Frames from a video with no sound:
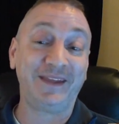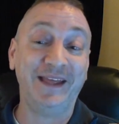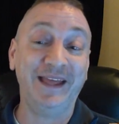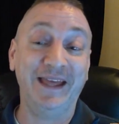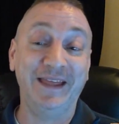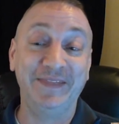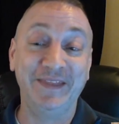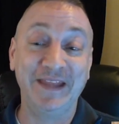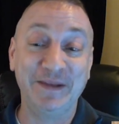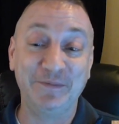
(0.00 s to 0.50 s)

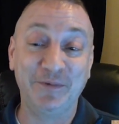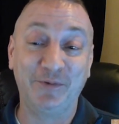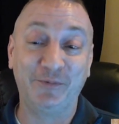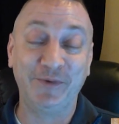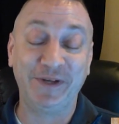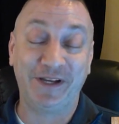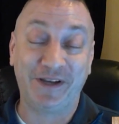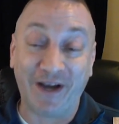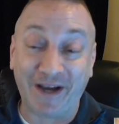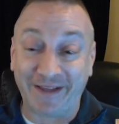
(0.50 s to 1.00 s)
And then
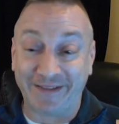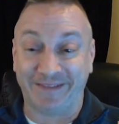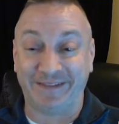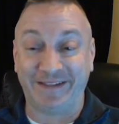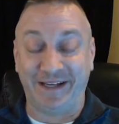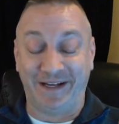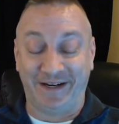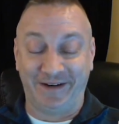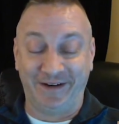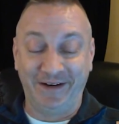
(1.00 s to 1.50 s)
when we got
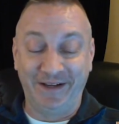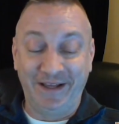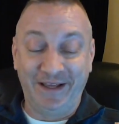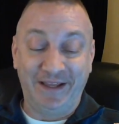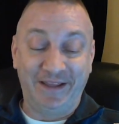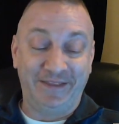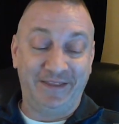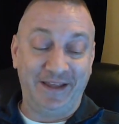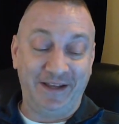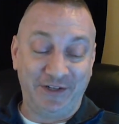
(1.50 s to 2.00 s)
there,
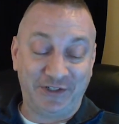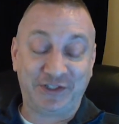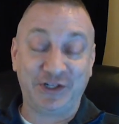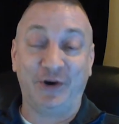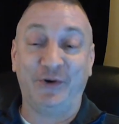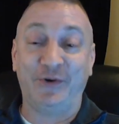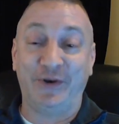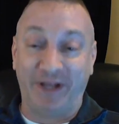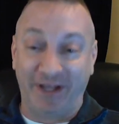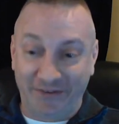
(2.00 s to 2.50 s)
they
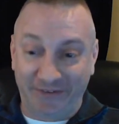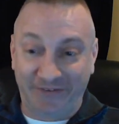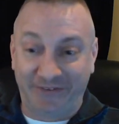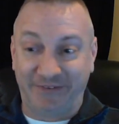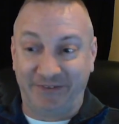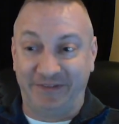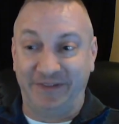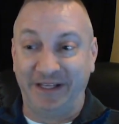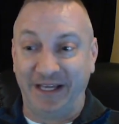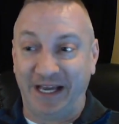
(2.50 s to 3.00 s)
showed
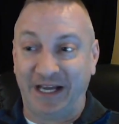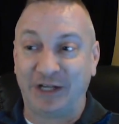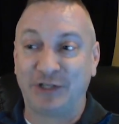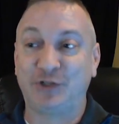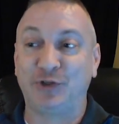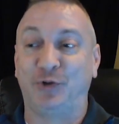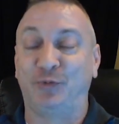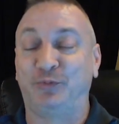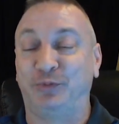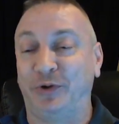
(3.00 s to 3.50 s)
us the
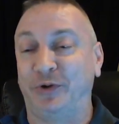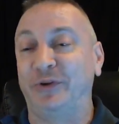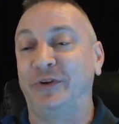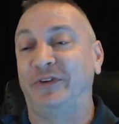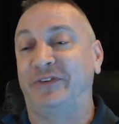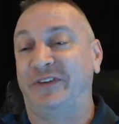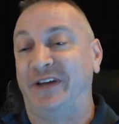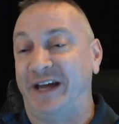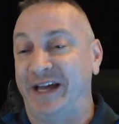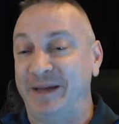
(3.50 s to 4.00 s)
actual
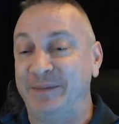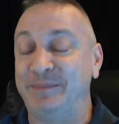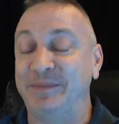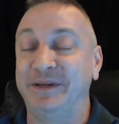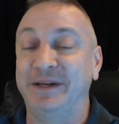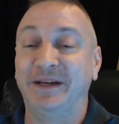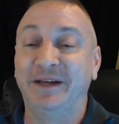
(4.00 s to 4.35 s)
prototype